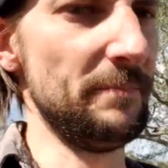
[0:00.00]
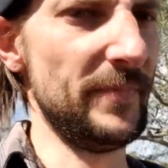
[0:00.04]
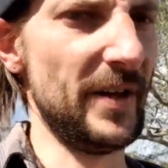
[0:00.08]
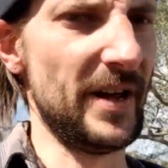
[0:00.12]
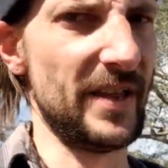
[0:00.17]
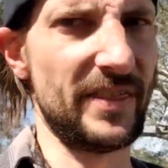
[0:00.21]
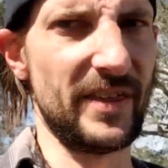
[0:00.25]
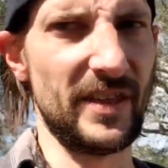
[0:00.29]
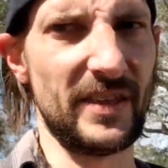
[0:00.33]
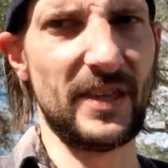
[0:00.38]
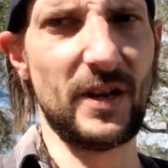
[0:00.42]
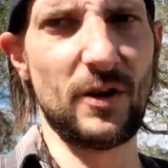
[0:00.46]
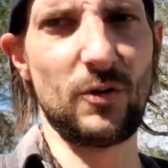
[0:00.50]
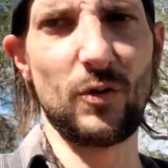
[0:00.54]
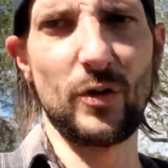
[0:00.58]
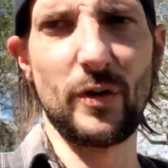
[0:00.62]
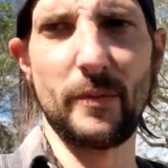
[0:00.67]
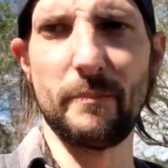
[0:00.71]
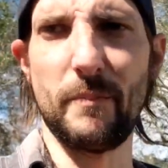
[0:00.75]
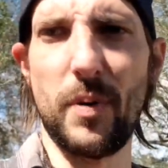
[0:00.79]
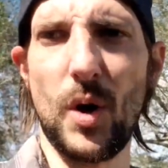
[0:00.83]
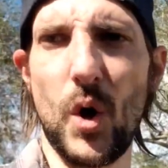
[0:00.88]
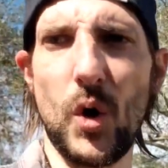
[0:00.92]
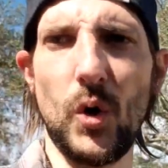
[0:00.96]
I think they were
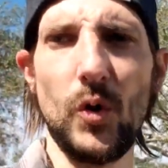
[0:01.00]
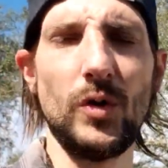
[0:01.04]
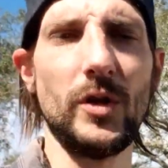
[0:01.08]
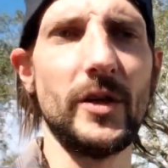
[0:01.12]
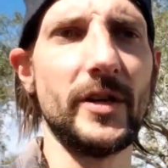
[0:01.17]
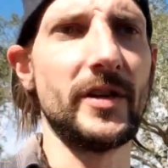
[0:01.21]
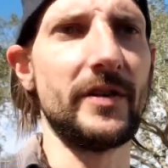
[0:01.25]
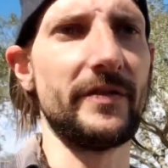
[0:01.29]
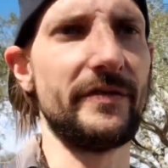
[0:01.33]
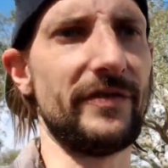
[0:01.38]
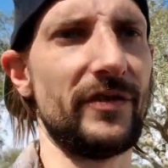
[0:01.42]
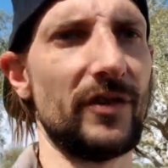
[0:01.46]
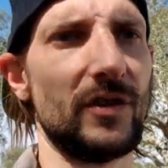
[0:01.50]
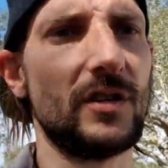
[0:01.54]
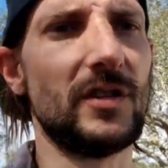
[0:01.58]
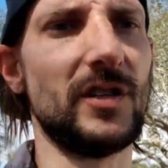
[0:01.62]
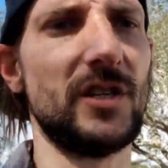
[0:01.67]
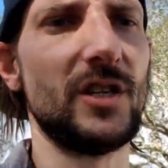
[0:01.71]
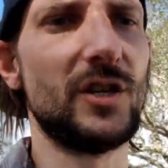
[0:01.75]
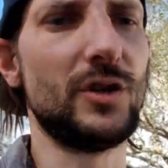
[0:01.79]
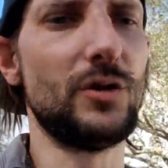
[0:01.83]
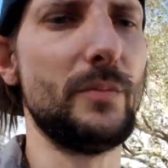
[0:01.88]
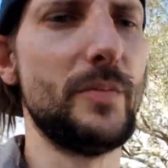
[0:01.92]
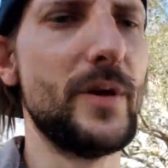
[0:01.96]
in Poland for a
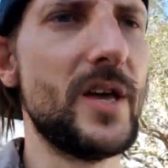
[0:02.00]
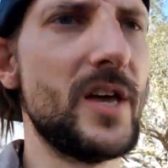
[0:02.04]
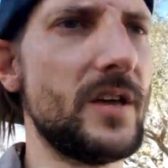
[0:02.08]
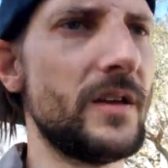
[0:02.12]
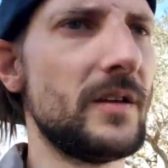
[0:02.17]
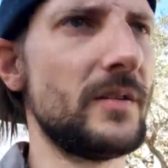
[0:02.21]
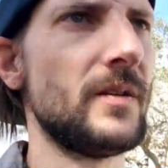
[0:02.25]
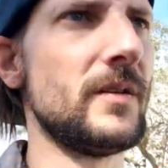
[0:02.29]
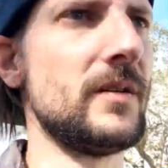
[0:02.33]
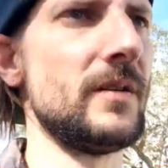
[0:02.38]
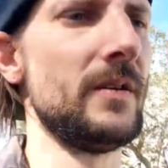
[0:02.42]
little bit,